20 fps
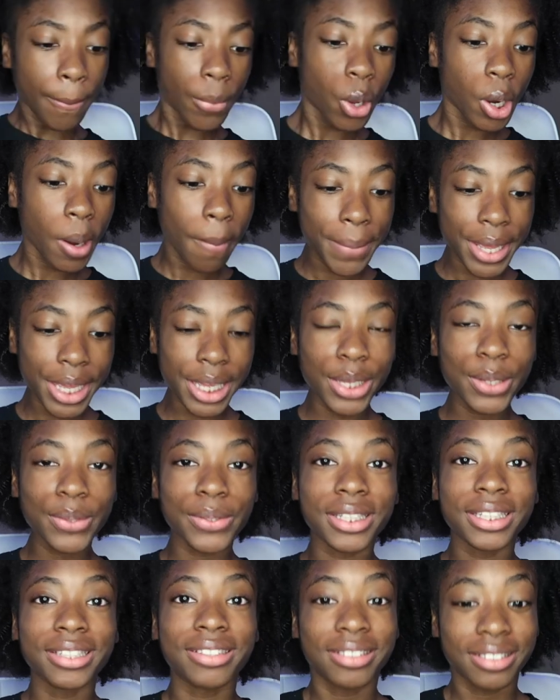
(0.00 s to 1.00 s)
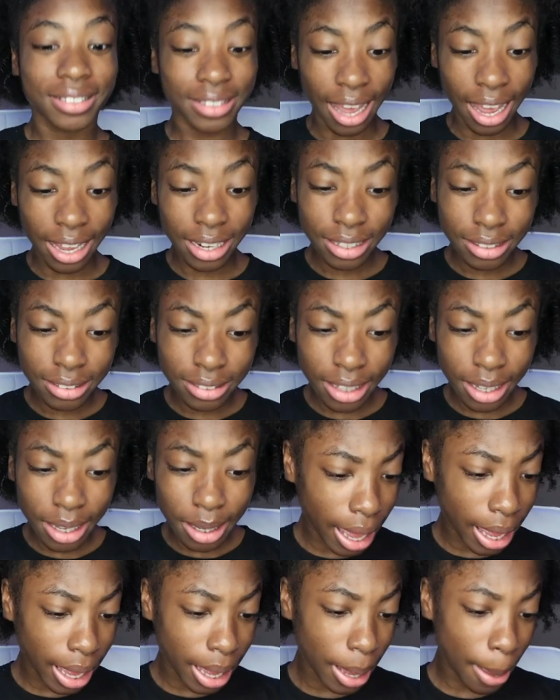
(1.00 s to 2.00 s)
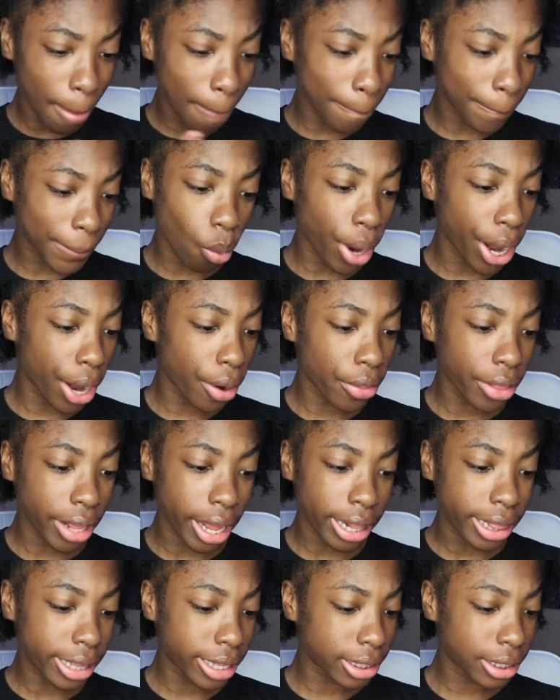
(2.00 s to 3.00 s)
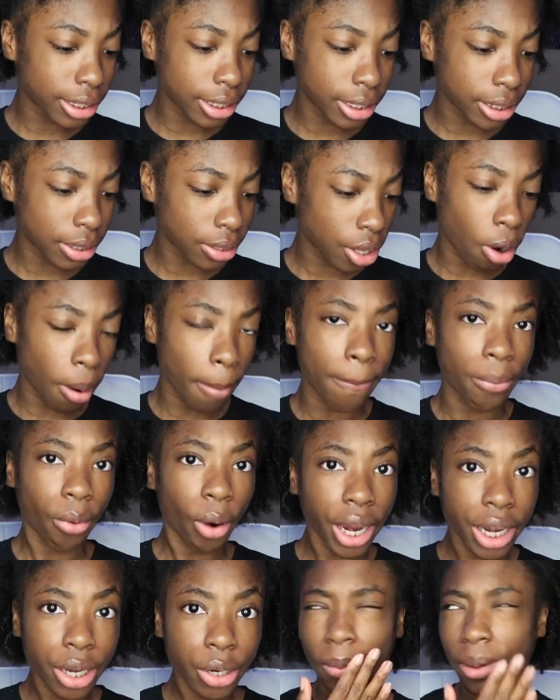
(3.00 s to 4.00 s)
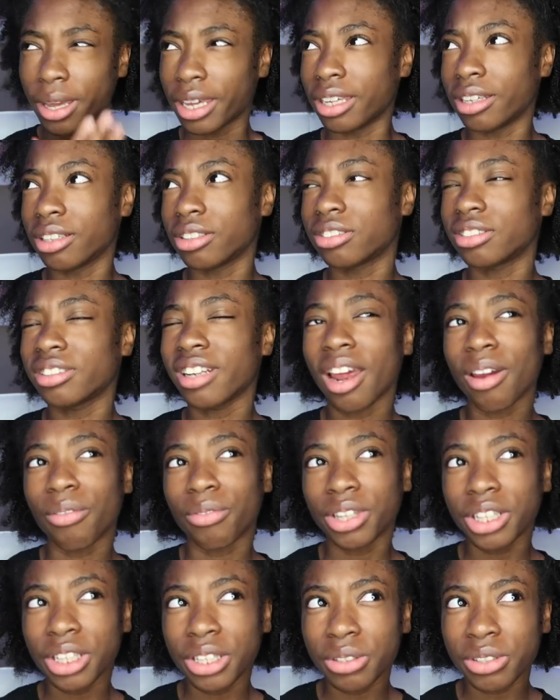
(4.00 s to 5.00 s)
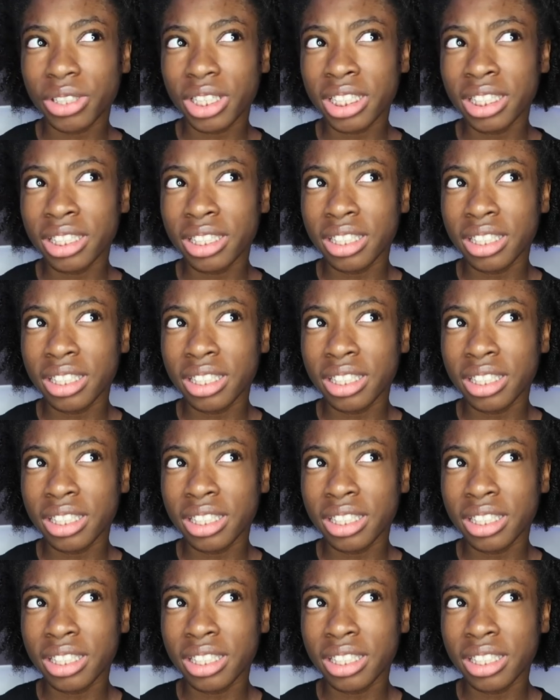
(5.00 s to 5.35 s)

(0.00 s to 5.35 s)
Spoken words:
I'm gonna be using Shining J. I am aware that this is for a braid. Wait, should I really use?